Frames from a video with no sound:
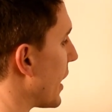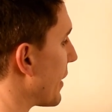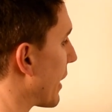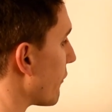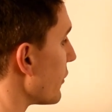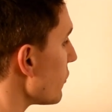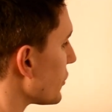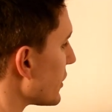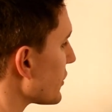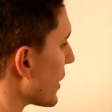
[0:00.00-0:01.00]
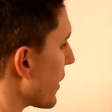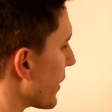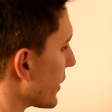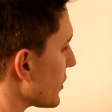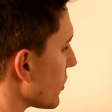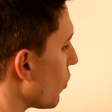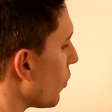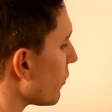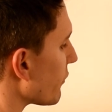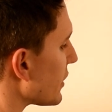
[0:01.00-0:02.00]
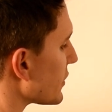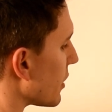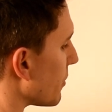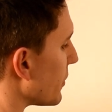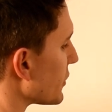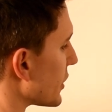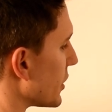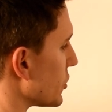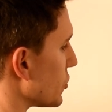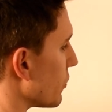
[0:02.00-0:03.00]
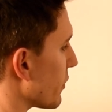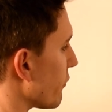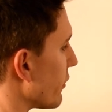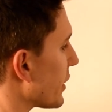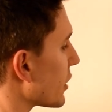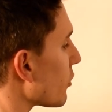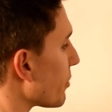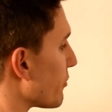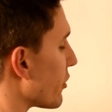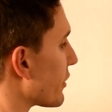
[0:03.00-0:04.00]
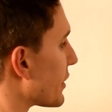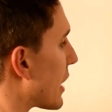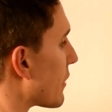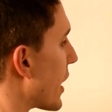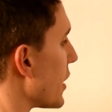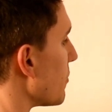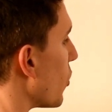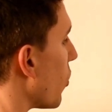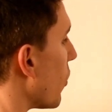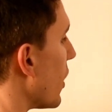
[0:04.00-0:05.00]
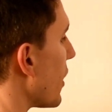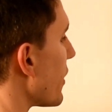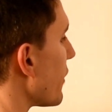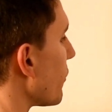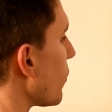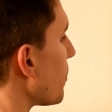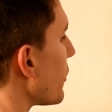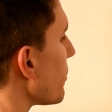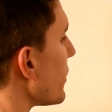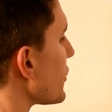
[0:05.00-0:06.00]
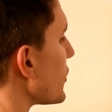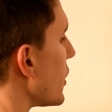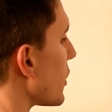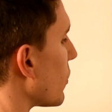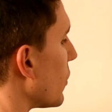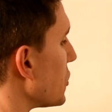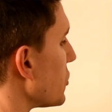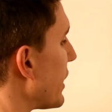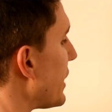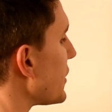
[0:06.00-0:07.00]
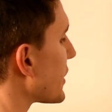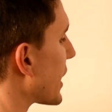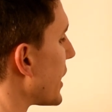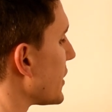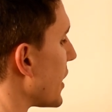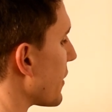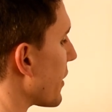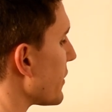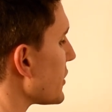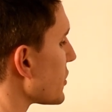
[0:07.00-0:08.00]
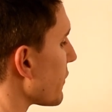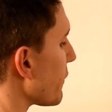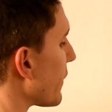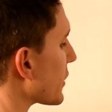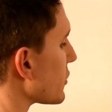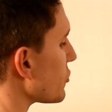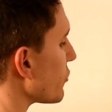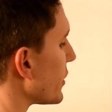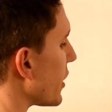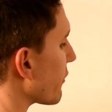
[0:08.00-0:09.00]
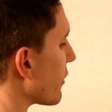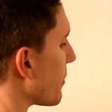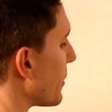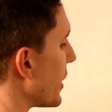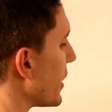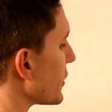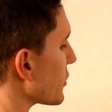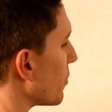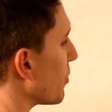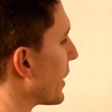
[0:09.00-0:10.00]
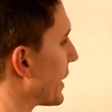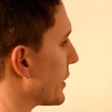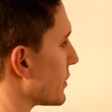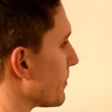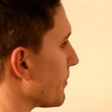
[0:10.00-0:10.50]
Now notice that all of these numbers, 2 and 3, cannot be broken down anymore. Therefore, we'll put them in a circle to indicate that this factor tree diagram is complete.